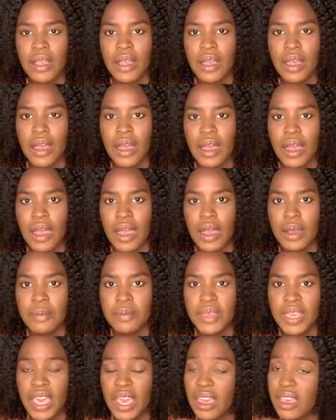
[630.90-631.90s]

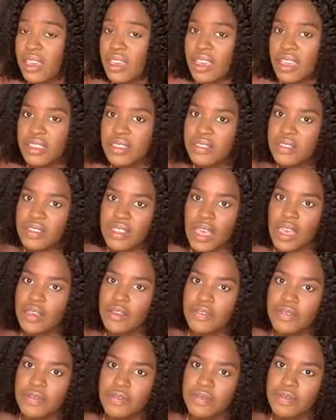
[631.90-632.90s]
Yeah, it is
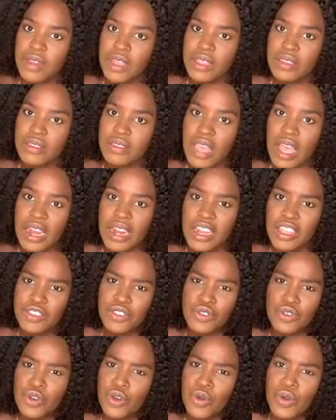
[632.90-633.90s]
safe. Unless
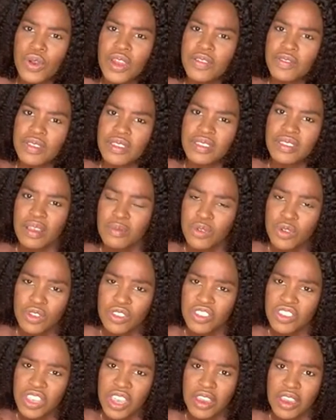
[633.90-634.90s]
you go live in some
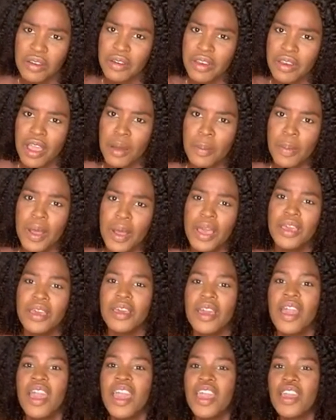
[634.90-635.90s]
dodgy area. But
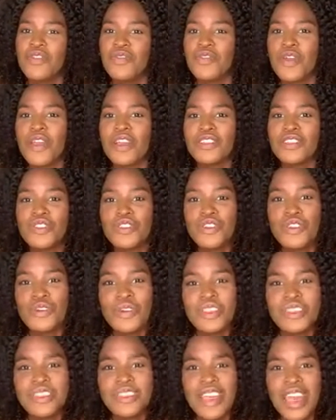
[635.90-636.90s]
if you're a
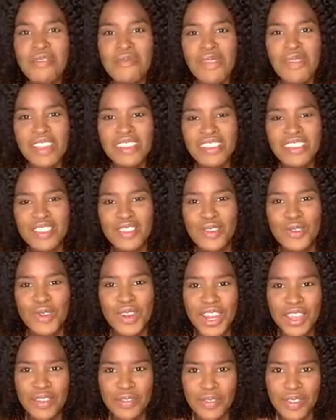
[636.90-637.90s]
tourist, I imagine you
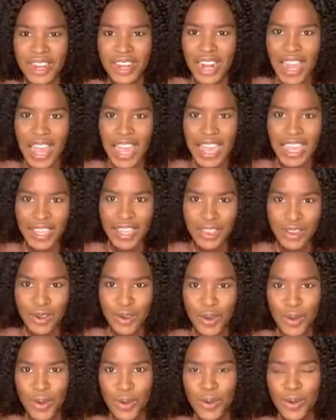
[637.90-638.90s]
will live in like, you
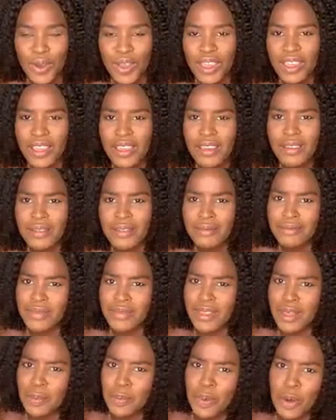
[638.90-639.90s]
know,
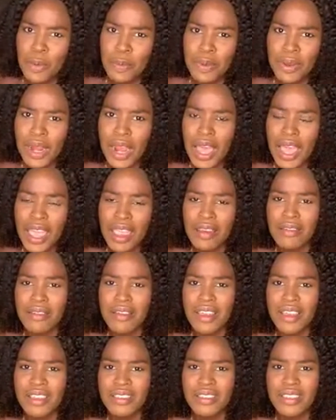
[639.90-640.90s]
the popular
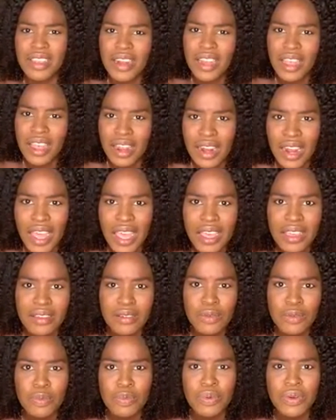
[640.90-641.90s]
areas that are like
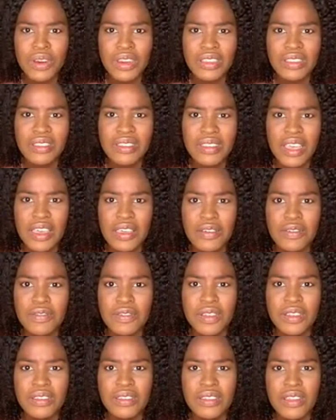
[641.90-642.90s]
pretty safe
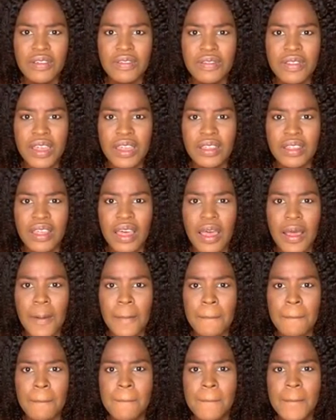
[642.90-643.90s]
and stuff like that.
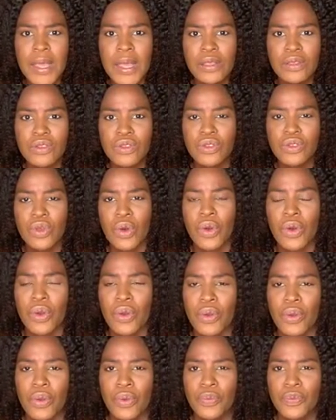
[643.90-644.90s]

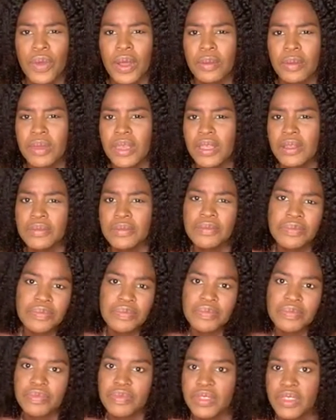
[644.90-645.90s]
So, I mean,
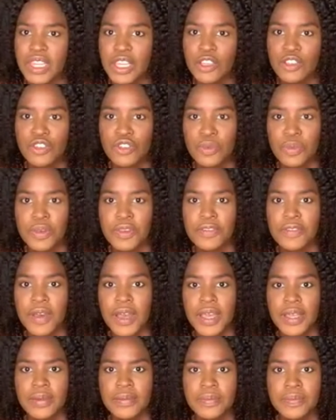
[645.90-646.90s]
I think it should be fine.